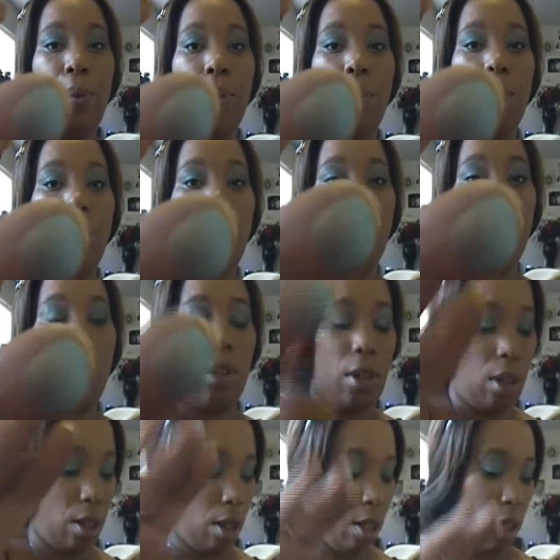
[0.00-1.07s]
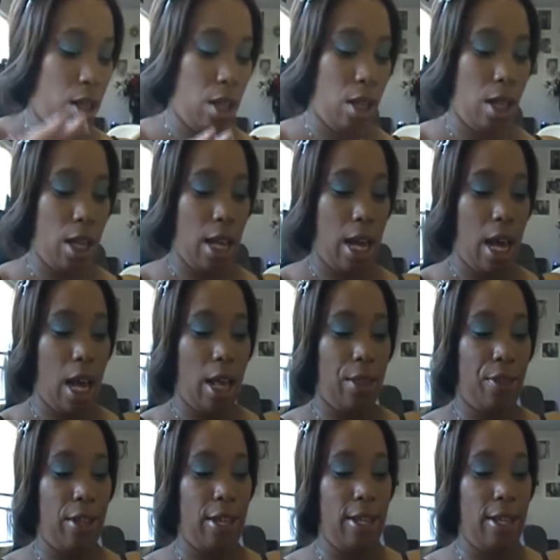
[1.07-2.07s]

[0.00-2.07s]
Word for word: These are